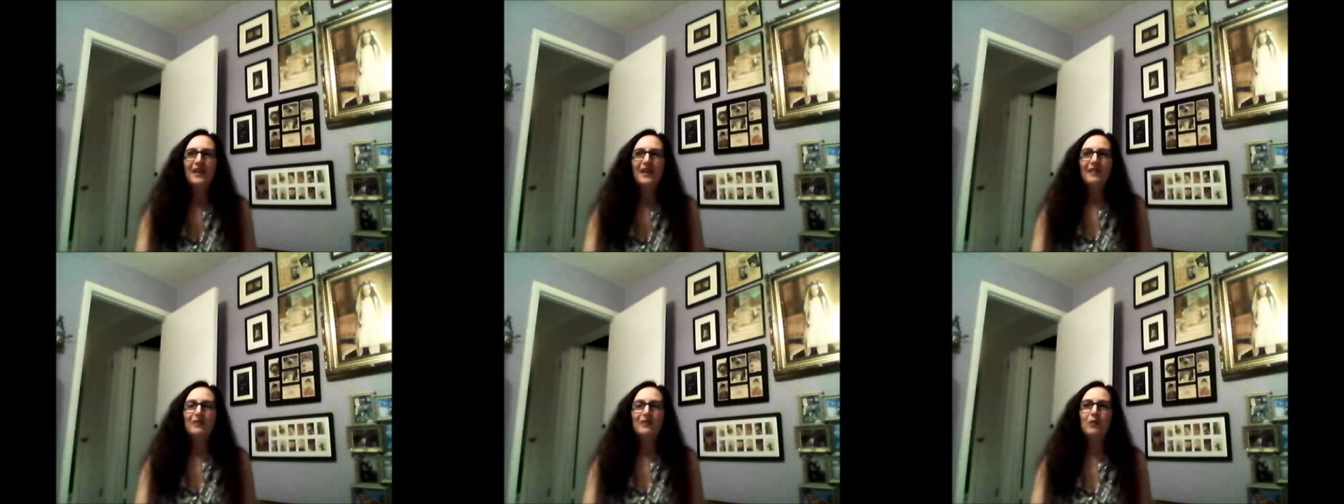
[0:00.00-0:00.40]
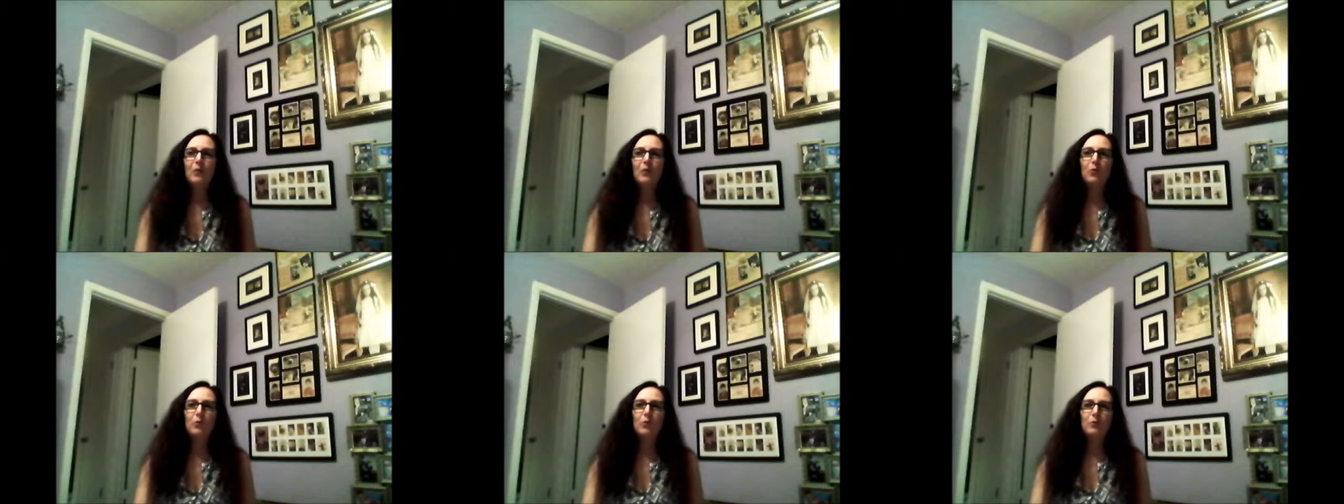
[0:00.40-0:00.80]

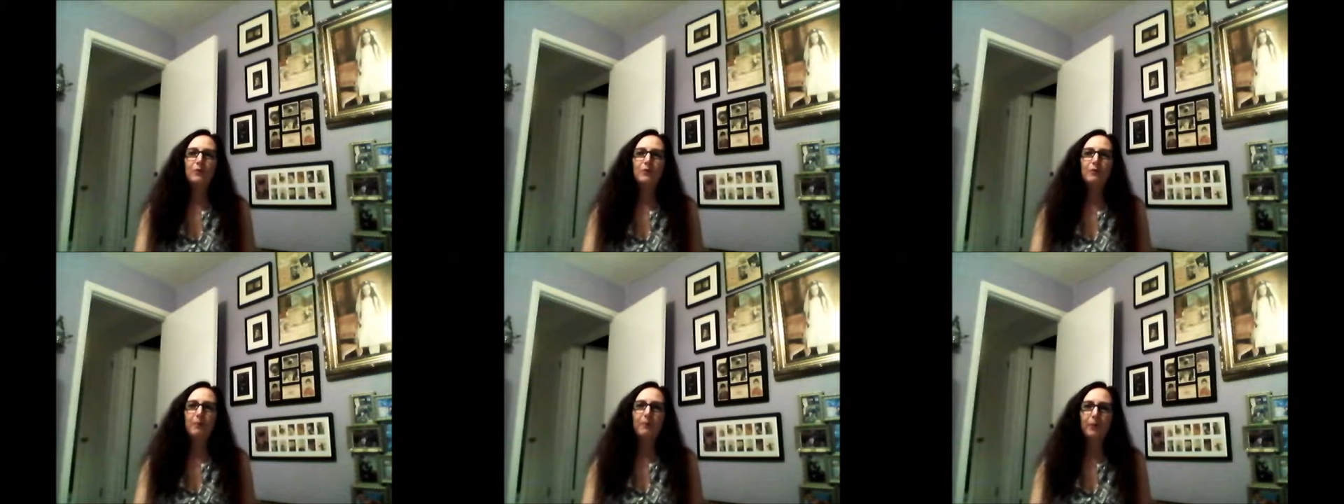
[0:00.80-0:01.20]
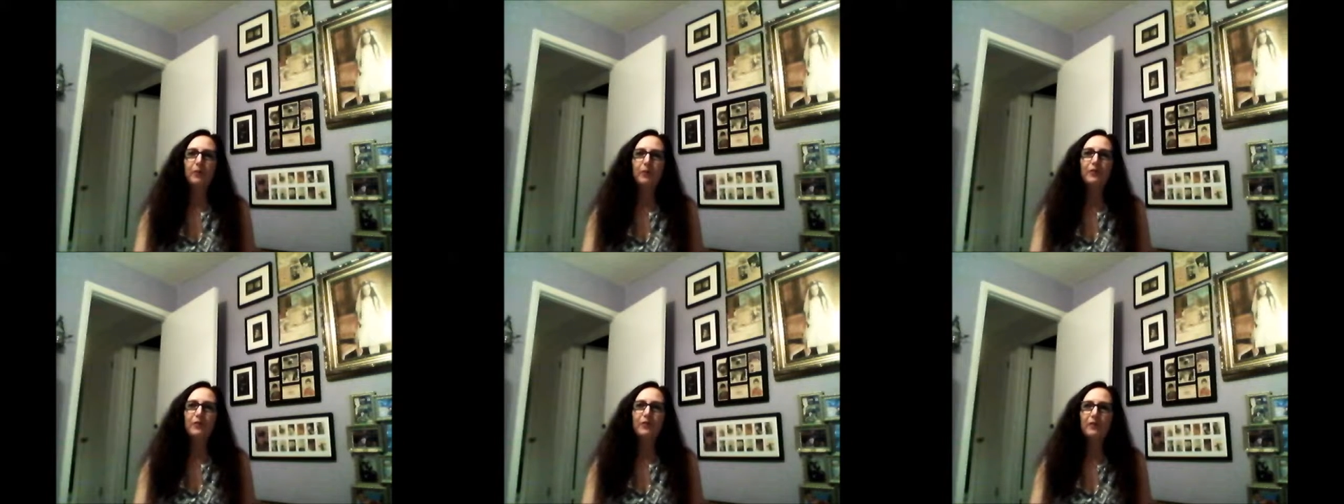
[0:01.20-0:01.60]
So the
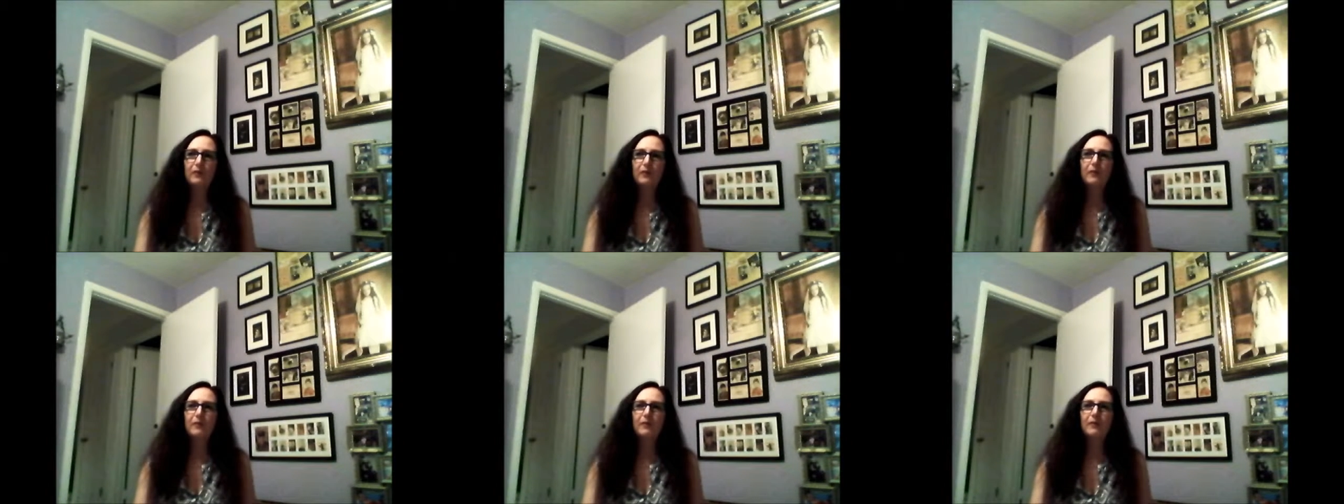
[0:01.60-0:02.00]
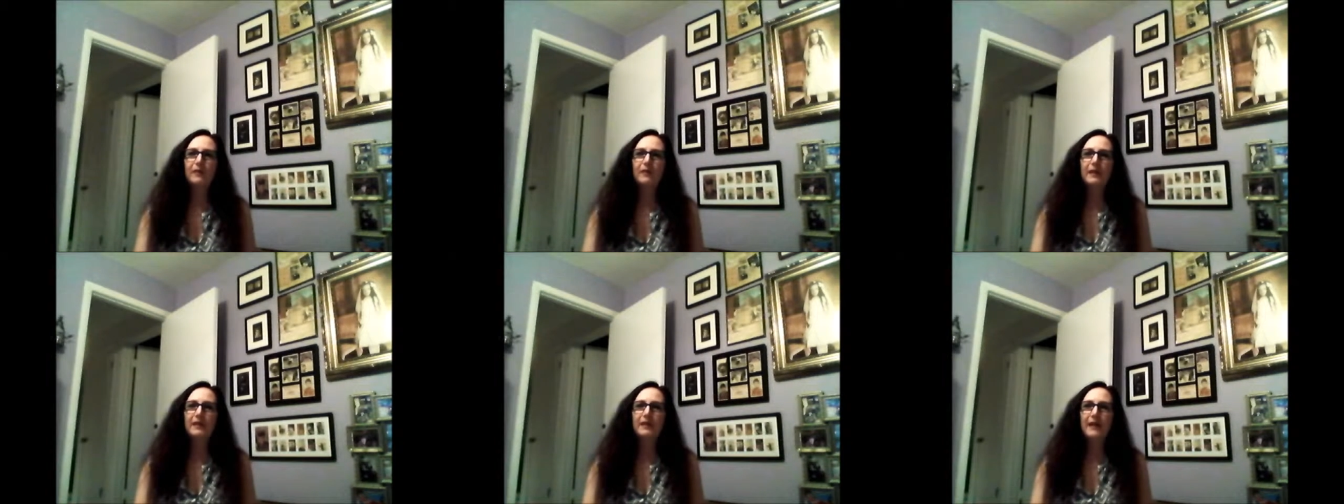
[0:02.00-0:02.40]
Buddhists,
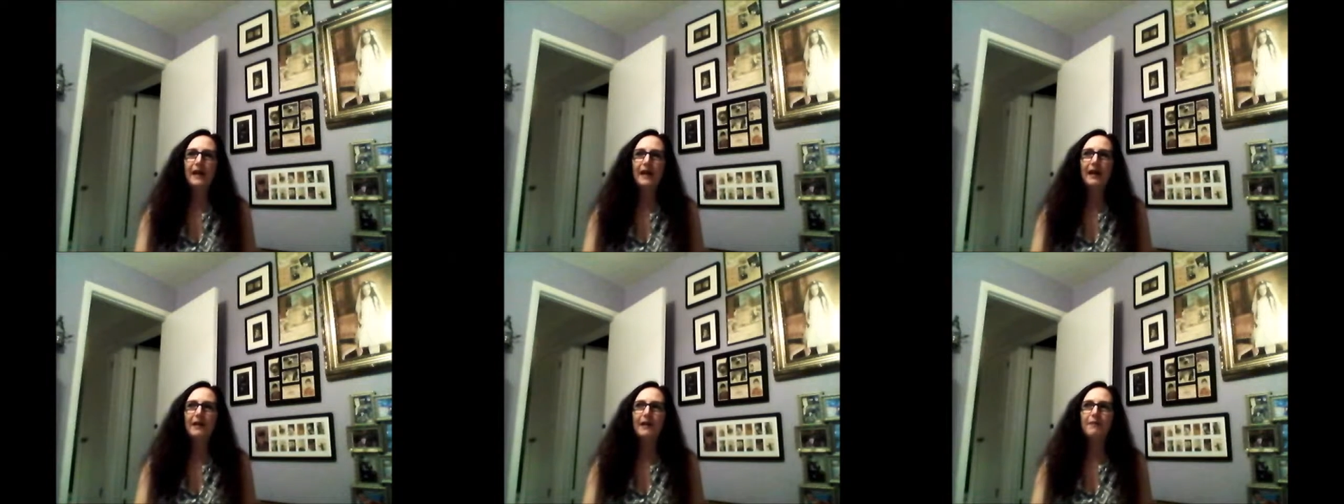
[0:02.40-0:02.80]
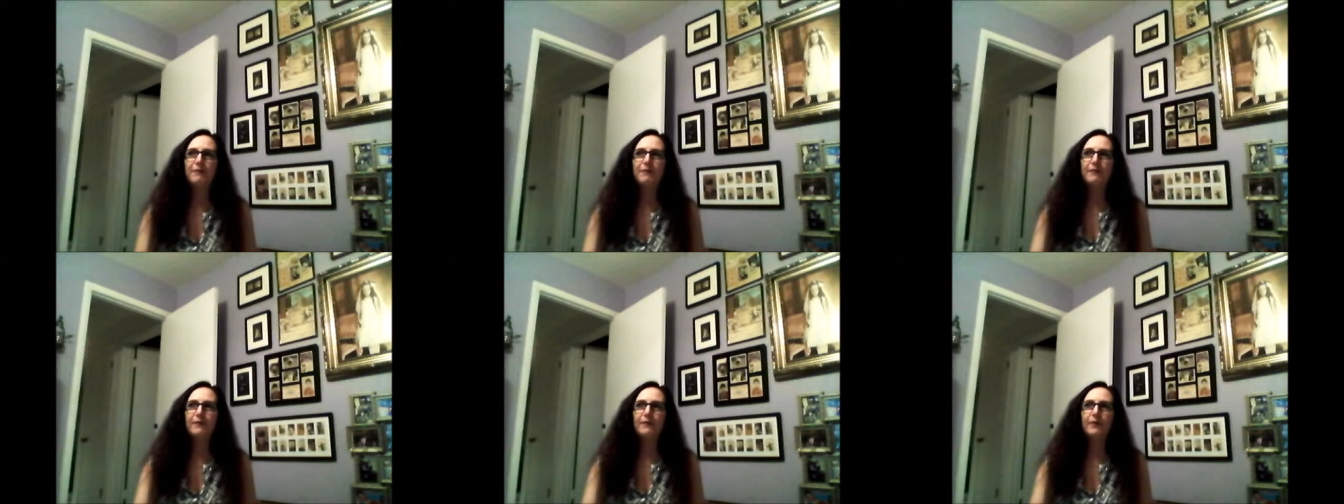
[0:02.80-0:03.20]
they
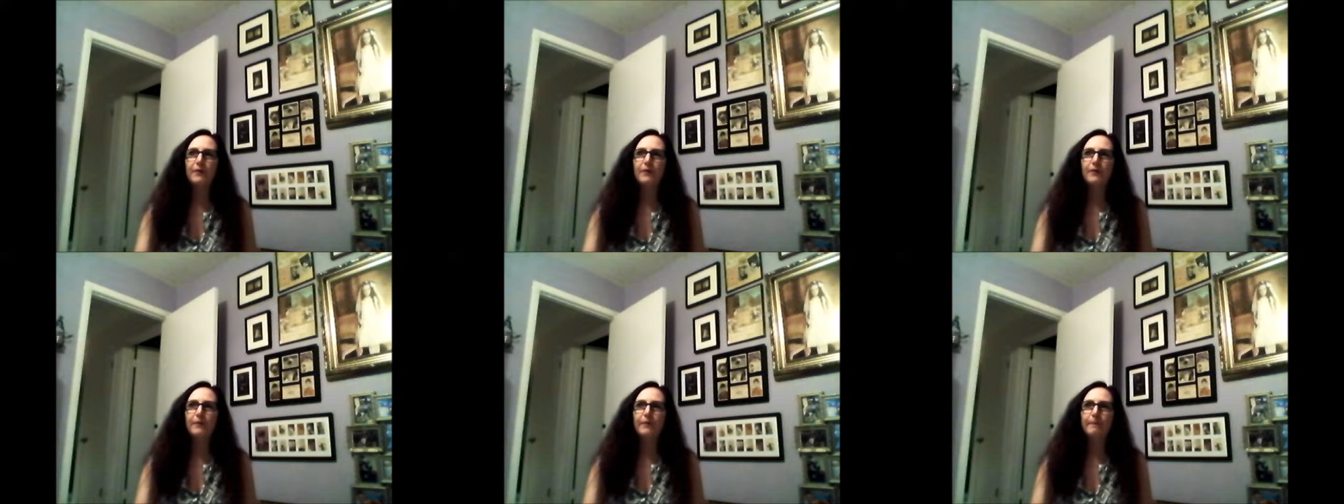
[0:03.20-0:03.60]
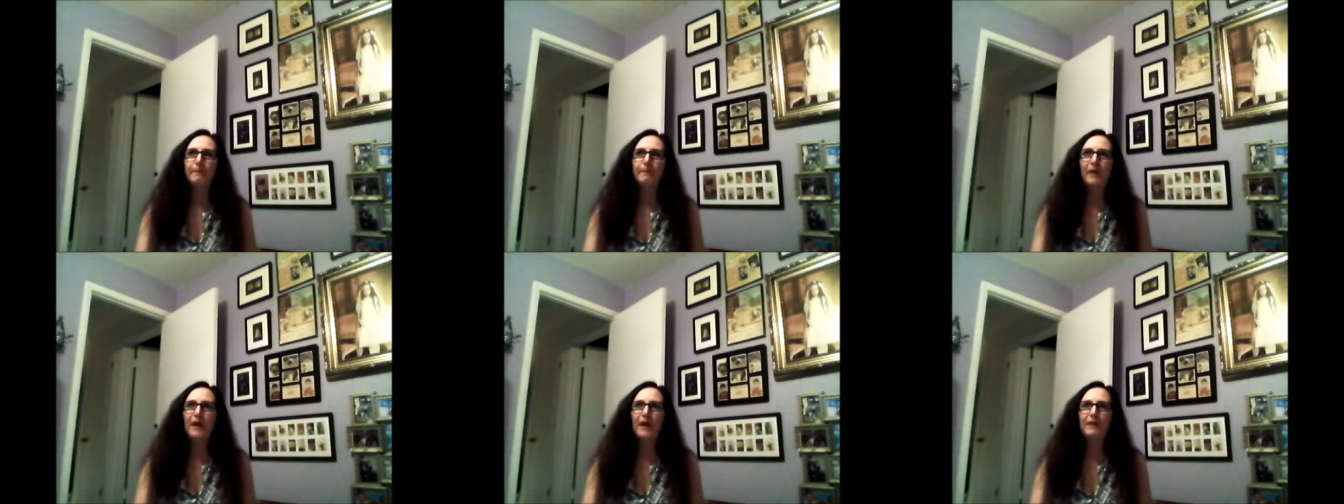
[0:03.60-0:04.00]
have
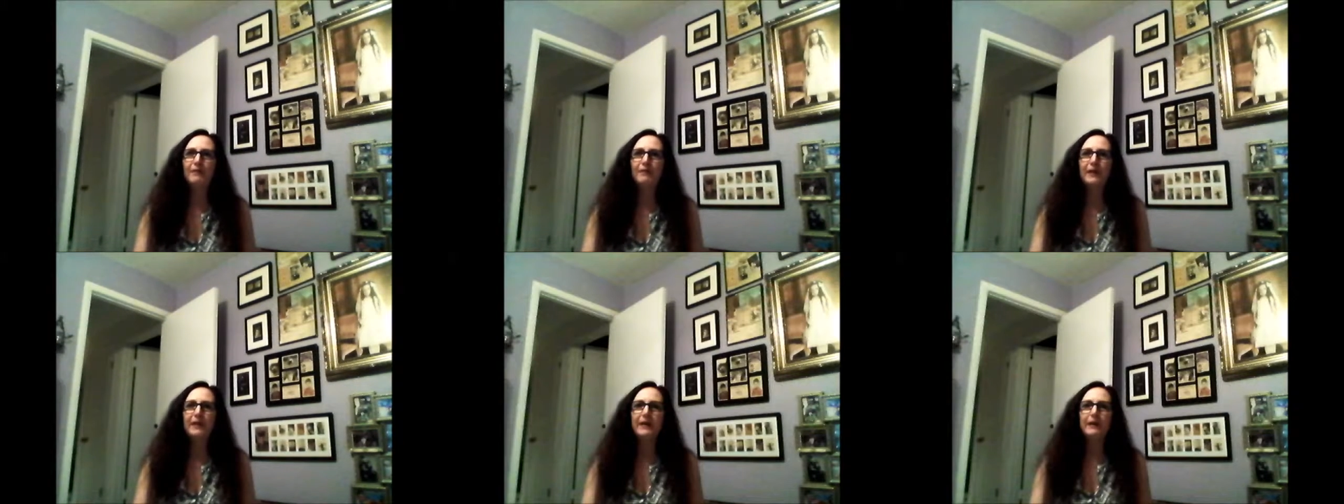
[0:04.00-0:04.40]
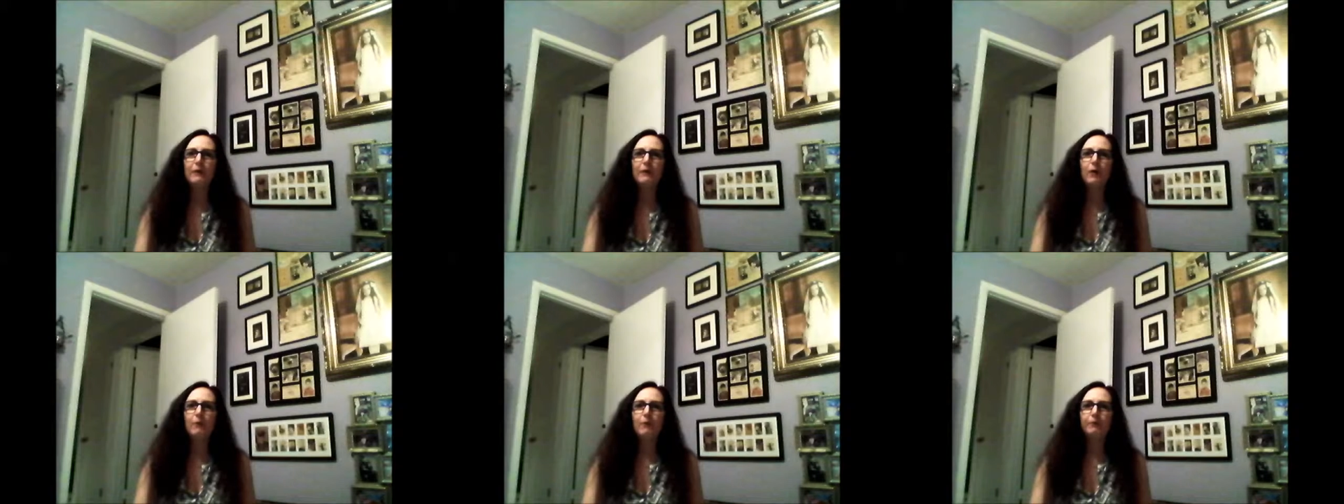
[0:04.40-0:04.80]
kind of like